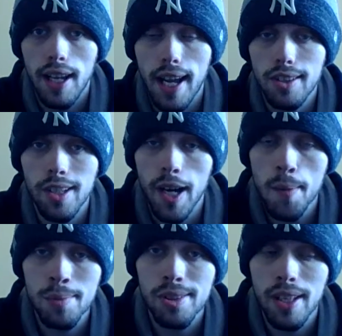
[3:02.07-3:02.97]
at
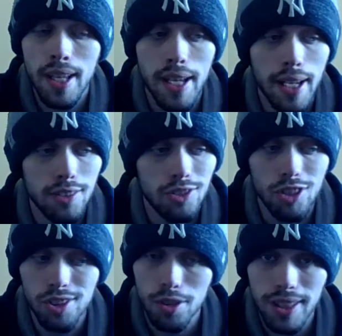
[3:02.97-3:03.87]
times and
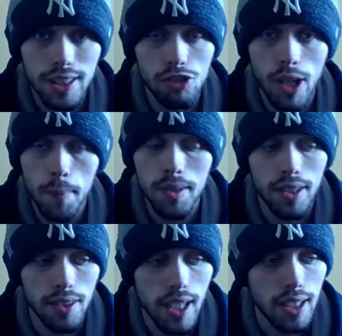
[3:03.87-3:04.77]
just couldn't get the job
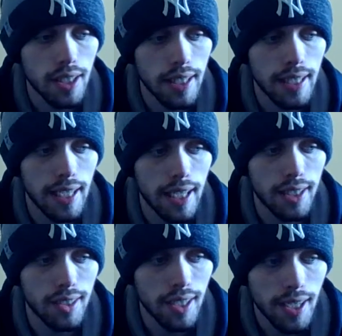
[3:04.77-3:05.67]
done late.
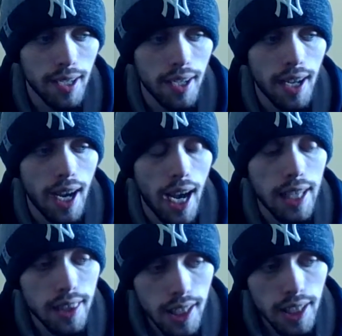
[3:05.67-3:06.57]
And
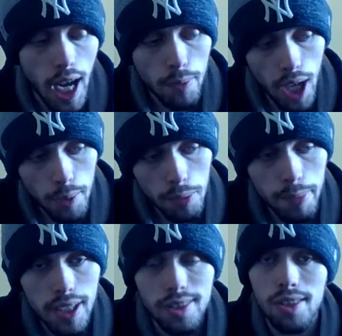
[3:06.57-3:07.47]
I think I will
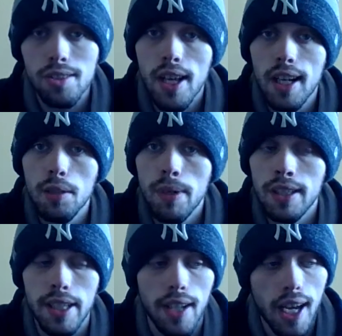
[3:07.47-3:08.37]
pick Cincinnati to
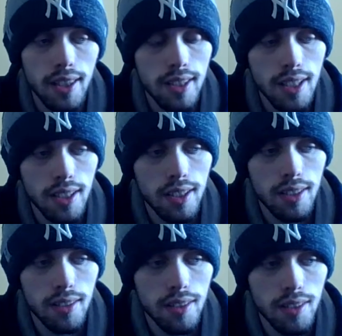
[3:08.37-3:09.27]
win here. I think
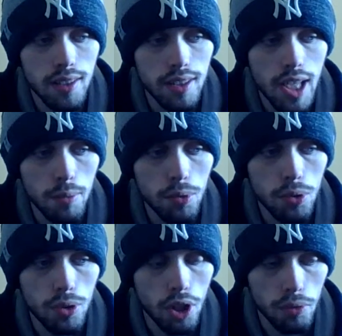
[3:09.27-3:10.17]
they
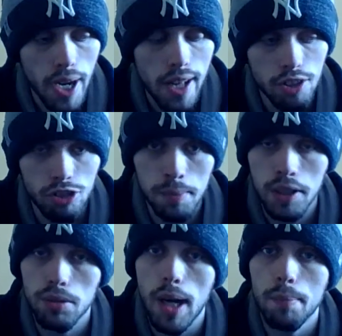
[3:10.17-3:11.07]
will harass
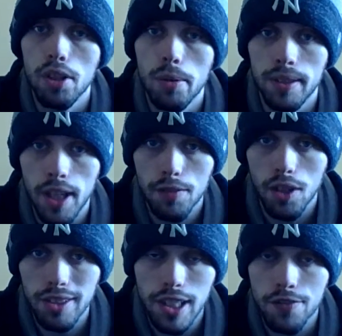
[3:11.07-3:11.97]
Jimmy Garoppolo enough
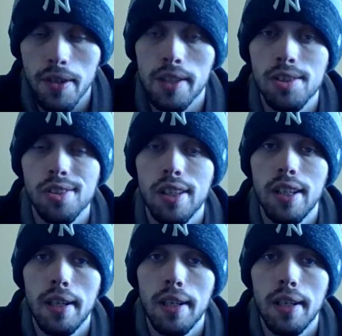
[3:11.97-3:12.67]
on defense,